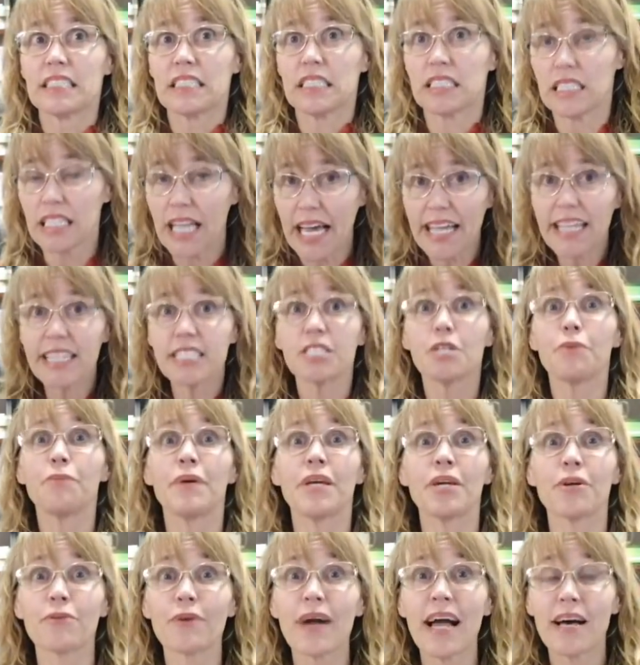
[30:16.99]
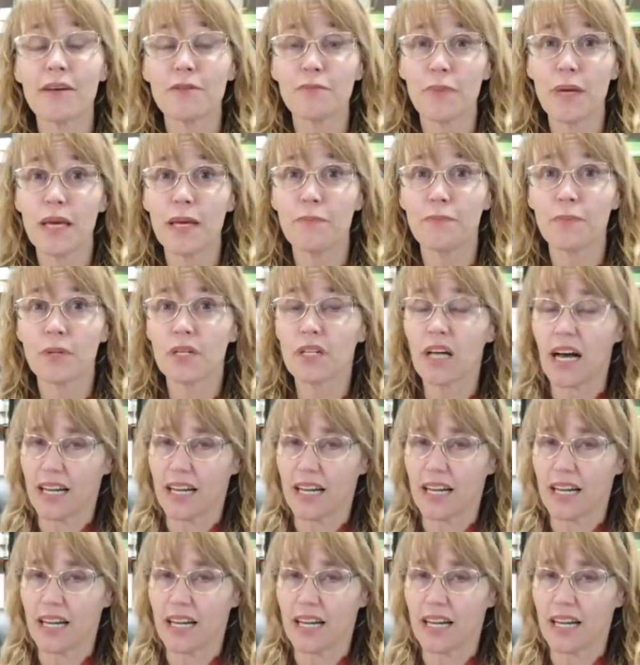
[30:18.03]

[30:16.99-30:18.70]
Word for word: like to be around people.